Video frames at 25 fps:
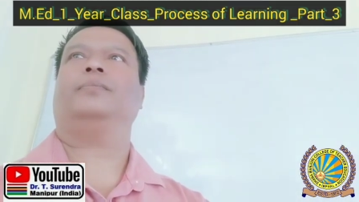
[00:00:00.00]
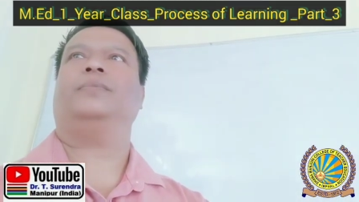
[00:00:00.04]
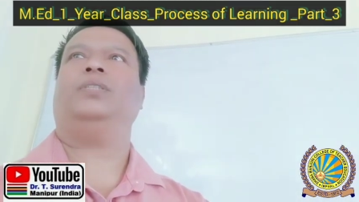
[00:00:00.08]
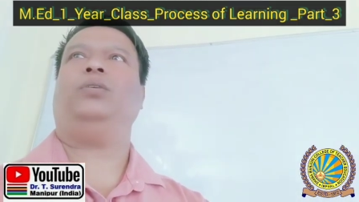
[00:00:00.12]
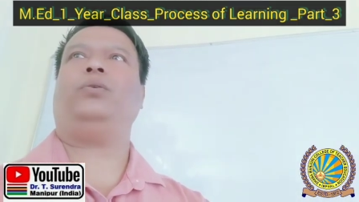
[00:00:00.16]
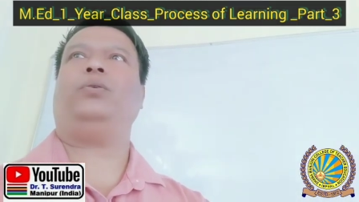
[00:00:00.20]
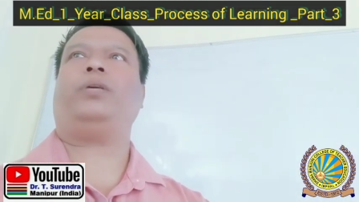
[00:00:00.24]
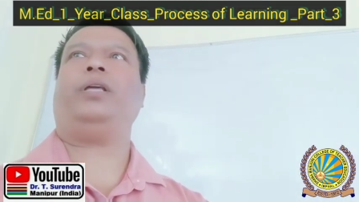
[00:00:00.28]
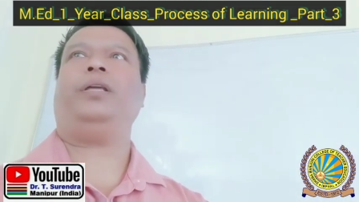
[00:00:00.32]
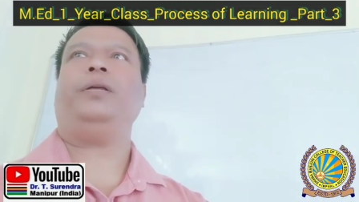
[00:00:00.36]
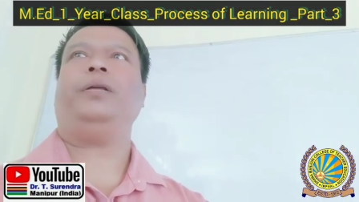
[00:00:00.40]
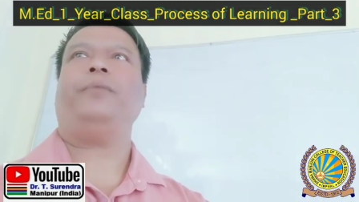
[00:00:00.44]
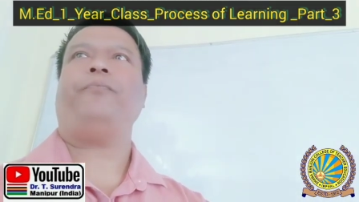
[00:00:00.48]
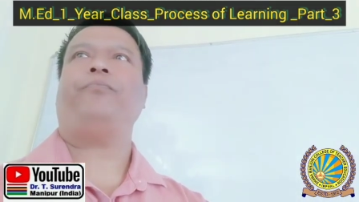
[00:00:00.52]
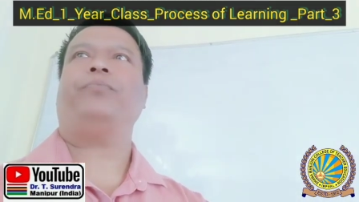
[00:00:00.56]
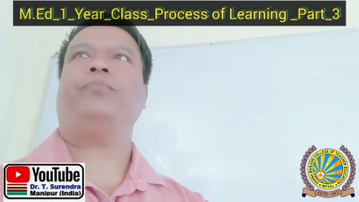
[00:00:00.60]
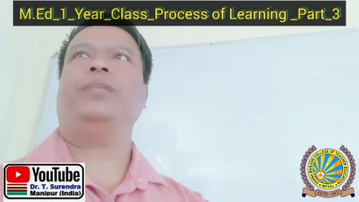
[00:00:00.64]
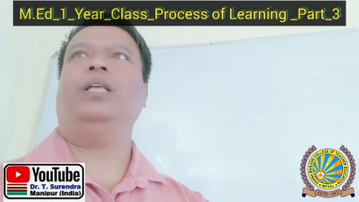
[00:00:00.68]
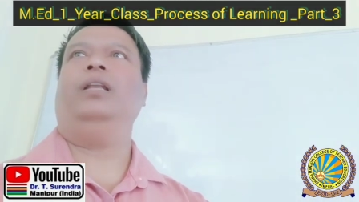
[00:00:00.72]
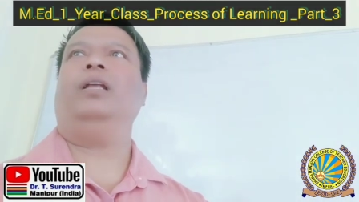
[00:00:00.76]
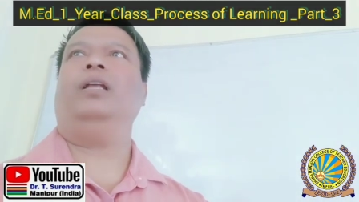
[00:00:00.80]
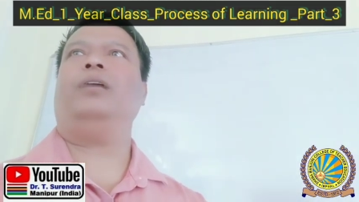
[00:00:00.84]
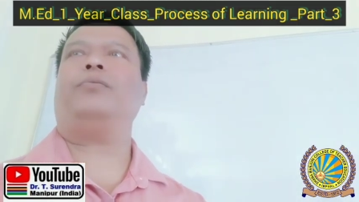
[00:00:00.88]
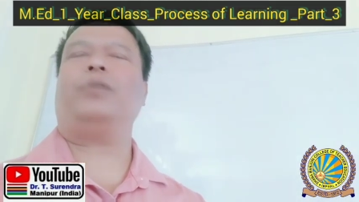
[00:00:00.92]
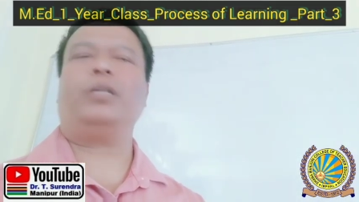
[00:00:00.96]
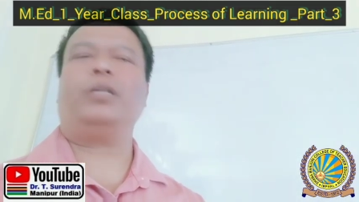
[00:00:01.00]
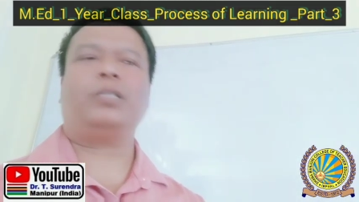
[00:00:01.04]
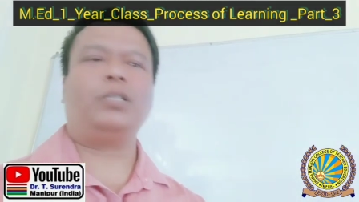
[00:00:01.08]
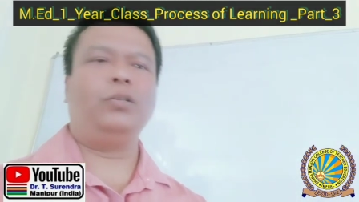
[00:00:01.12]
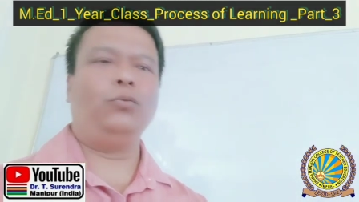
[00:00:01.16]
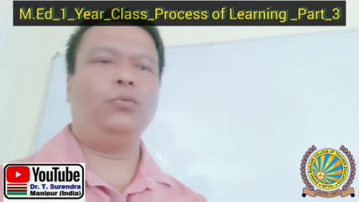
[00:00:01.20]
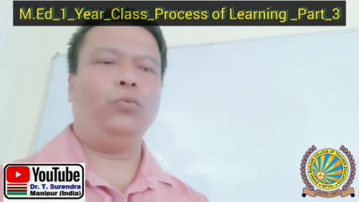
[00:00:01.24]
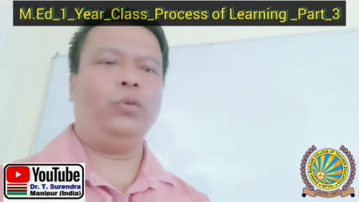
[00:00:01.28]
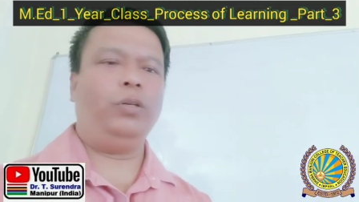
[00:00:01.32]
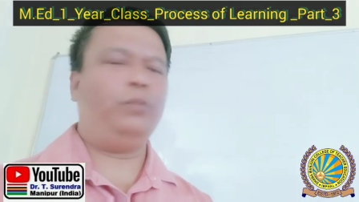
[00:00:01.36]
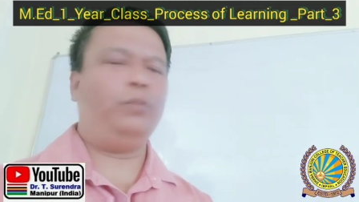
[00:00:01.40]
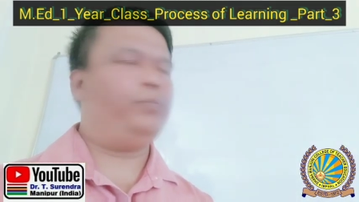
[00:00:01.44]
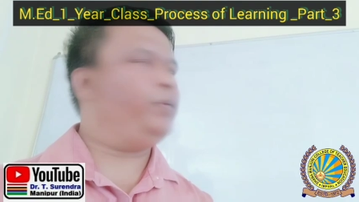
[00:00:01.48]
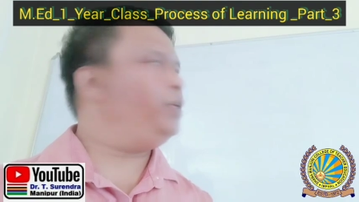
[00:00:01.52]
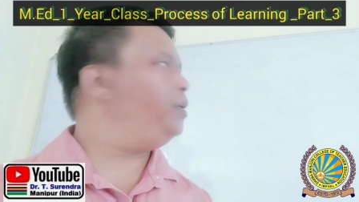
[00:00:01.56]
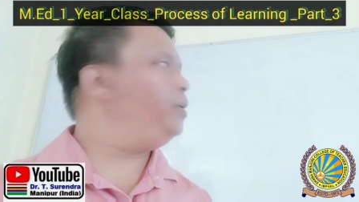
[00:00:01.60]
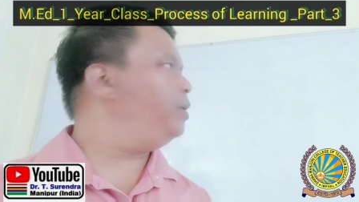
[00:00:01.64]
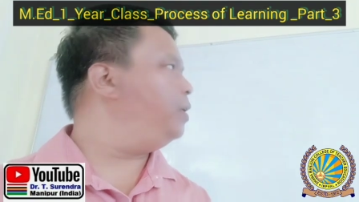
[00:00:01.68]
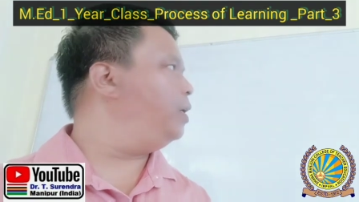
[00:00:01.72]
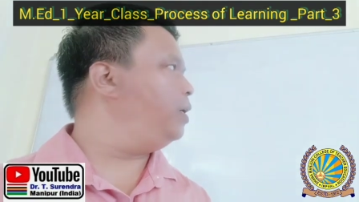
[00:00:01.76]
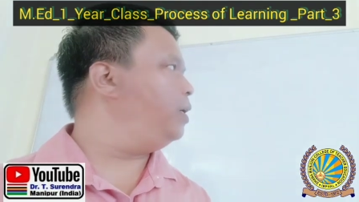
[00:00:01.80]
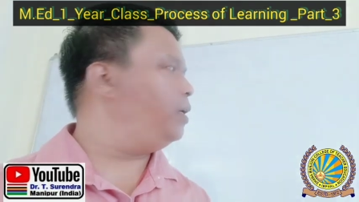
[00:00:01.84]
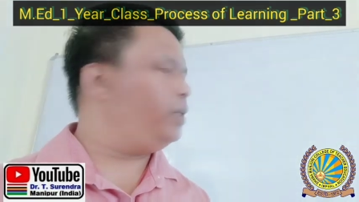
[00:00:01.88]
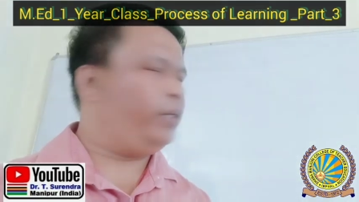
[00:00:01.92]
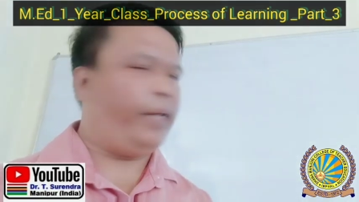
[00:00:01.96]
Okay, elaboration will be
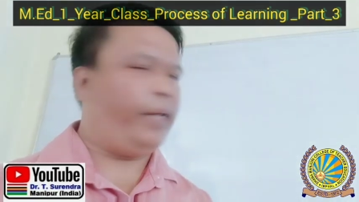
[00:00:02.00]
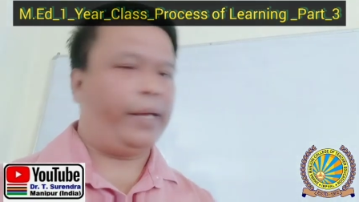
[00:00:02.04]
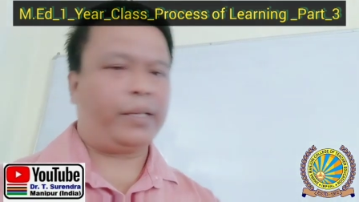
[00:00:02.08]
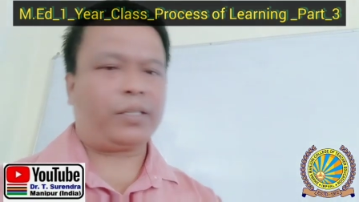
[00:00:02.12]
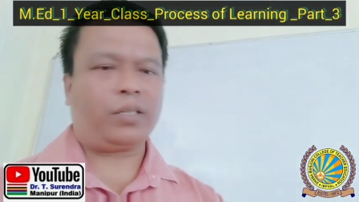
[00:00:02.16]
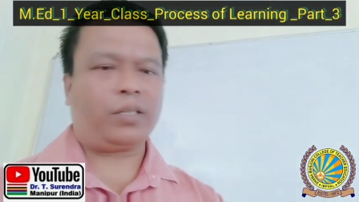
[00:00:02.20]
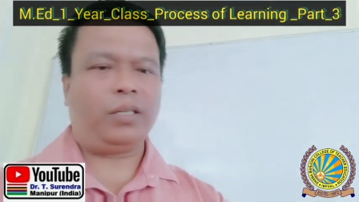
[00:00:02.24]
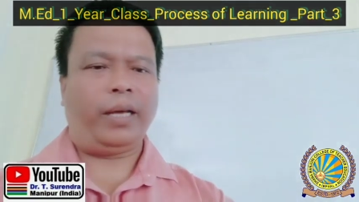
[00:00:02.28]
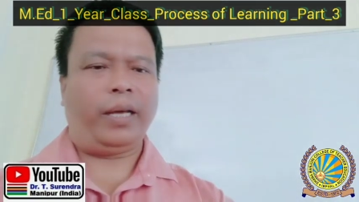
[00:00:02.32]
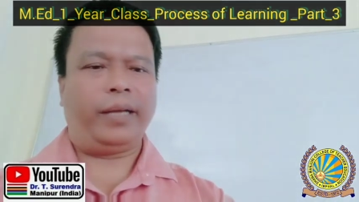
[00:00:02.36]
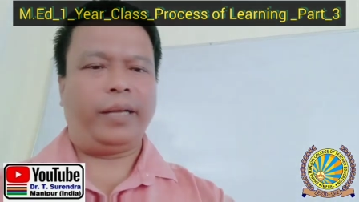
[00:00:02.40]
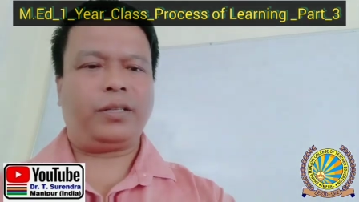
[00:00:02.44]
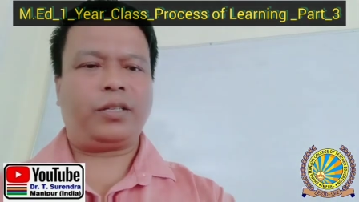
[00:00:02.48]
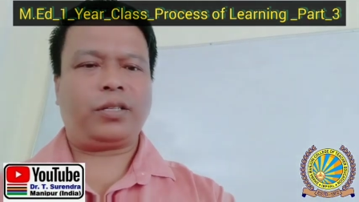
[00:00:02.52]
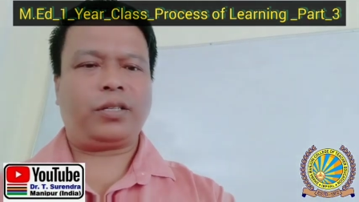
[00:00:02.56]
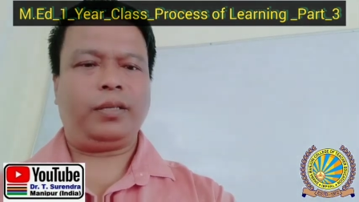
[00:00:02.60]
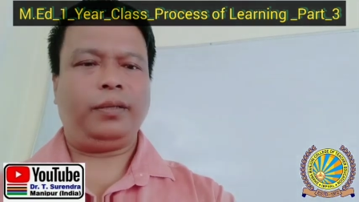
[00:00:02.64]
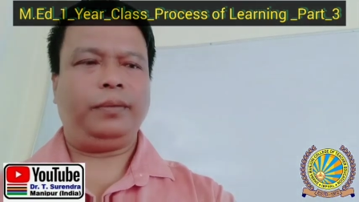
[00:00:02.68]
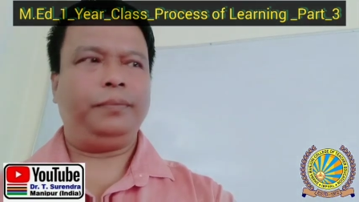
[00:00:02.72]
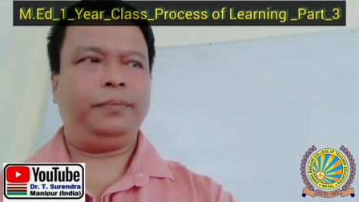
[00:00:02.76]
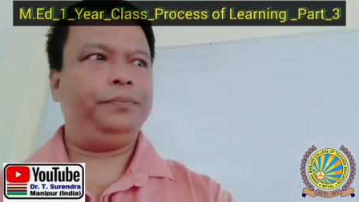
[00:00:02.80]
next slides.